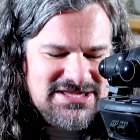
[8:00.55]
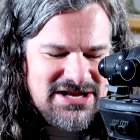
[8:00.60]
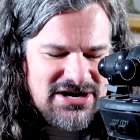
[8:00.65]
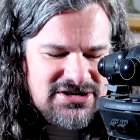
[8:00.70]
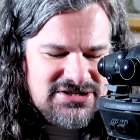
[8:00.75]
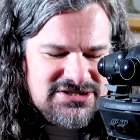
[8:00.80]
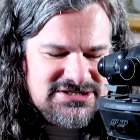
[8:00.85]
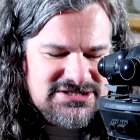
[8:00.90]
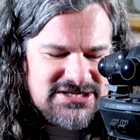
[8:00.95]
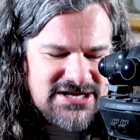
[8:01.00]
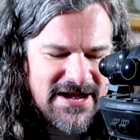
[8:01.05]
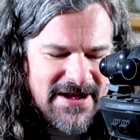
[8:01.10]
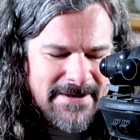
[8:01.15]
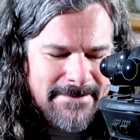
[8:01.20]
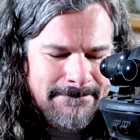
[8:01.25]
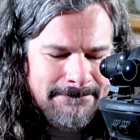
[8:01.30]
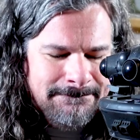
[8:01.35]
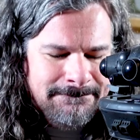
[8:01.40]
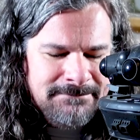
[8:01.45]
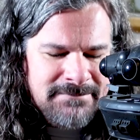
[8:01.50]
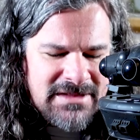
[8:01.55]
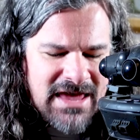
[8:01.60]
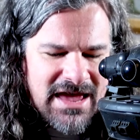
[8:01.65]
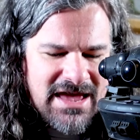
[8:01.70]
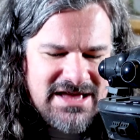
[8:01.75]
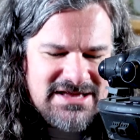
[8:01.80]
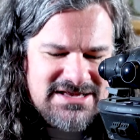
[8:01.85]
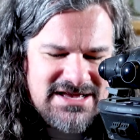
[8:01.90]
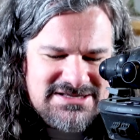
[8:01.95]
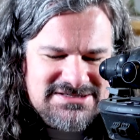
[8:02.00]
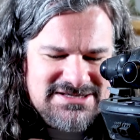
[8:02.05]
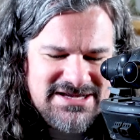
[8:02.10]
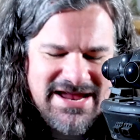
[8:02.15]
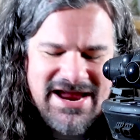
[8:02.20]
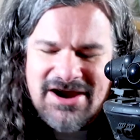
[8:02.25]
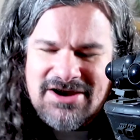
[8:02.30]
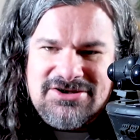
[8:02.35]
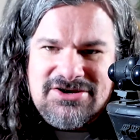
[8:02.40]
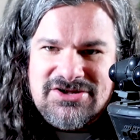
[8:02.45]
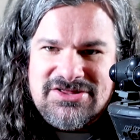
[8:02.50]
there's it's a
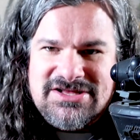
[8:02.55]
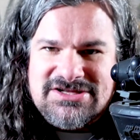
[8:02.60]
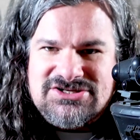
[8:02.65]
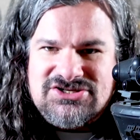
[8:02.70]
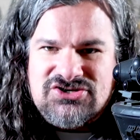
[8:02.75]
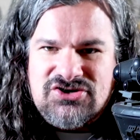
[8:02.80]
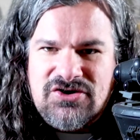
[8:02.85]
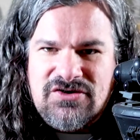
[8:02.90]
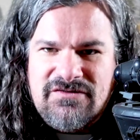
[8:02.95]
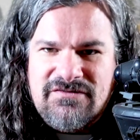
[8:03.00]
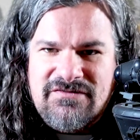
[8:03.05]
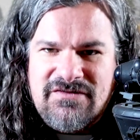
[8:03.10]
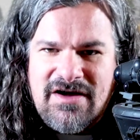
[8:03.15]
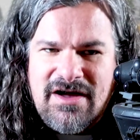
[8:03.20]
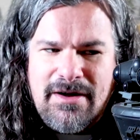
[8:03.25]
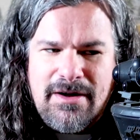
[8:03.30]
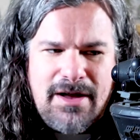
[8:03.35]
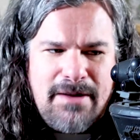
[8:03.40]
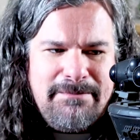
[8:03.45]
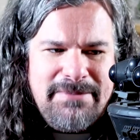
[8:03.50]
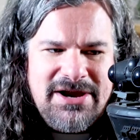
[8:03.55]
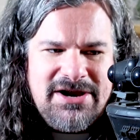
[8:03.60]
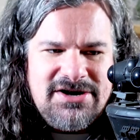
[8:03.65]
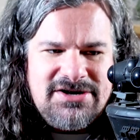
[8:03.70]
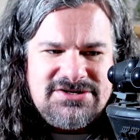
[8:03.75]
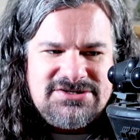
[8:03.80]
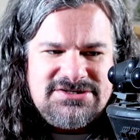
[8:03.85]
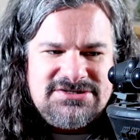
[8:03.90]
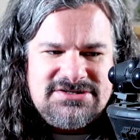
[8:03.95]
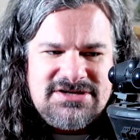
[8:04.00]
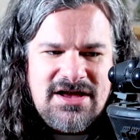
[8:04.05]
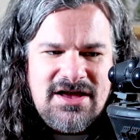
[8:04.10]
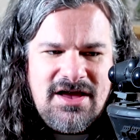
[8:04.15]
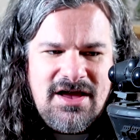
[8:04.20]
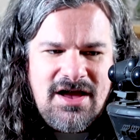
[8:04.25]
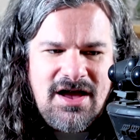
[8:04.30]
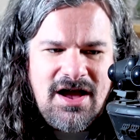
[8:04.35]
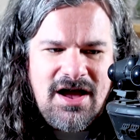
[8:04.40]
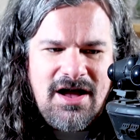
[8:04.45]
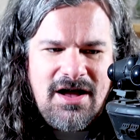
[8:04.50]
character that sort of appears
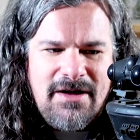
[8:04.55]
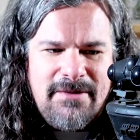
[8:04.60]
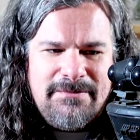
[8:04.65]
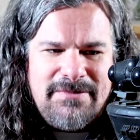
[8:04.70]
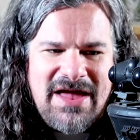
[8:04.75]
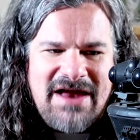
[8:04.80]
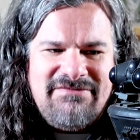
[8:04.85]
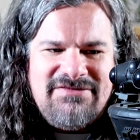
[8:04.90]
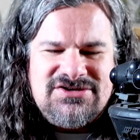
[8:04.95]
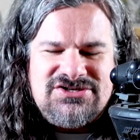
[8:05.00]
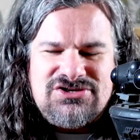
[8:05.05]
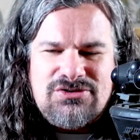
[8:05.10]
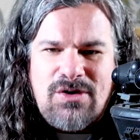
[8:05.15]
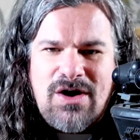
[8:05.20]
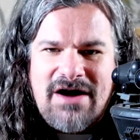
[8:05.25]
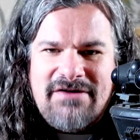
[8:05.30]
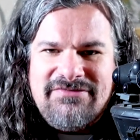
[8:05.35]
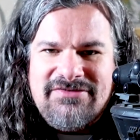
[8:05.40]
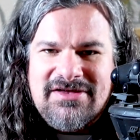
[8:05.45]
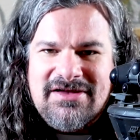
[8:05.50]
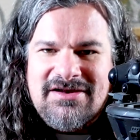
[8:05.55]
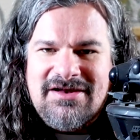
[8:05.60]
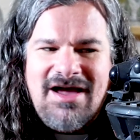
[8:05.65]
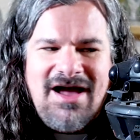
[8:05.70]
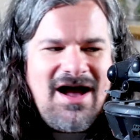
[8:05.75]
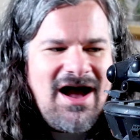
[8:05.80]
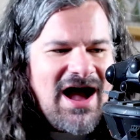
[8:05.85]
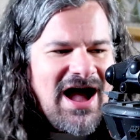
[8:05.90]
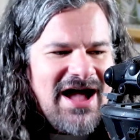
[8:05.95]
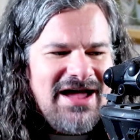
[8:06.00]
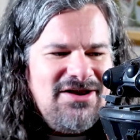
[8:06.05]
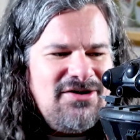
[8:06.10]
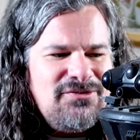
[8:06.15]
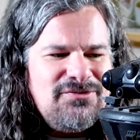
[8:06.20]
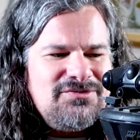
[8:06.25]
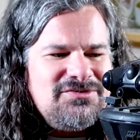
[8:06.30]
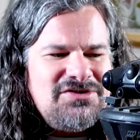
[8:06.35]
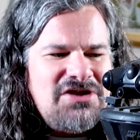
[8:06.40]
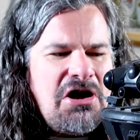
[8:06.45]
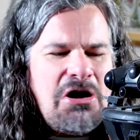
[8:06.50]
every so often. I
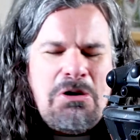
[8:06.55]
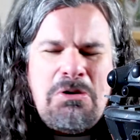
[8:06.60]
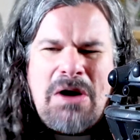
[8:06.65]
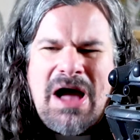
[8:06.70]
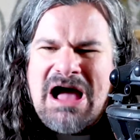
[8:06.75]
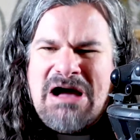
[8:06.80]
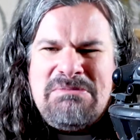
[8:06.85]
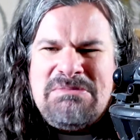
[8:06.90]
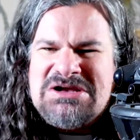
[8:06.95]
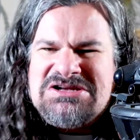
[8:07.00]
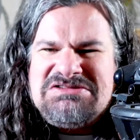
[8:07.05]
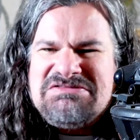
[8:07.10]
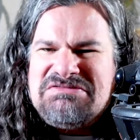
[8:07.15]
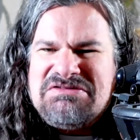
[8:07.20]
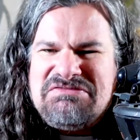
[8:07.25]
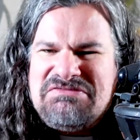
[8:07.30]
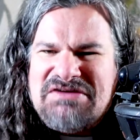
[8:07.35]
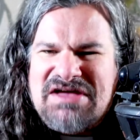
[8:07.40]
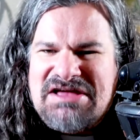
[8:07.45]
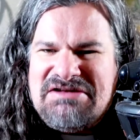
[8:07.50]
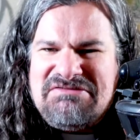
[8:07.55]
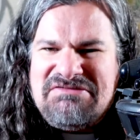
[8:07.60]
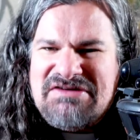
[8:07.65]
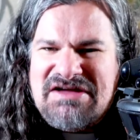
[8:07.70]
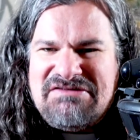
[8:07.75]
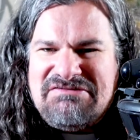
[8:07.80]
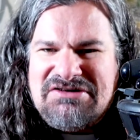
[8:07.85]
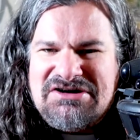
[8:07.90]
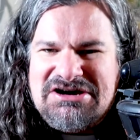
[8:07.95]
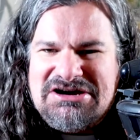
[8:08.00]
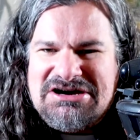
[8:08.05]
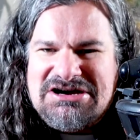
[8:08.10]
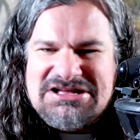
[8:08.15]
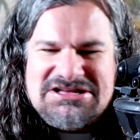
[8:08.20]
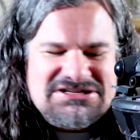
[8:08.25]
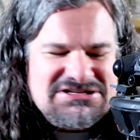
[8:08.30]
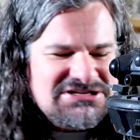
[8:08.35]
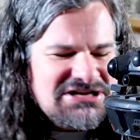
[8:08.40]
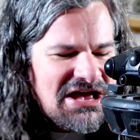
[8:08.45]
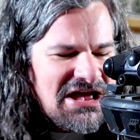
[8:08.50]
don't know how much of a fan favorite
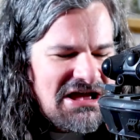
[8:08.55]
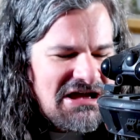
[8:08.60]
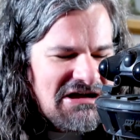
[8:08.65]
it is.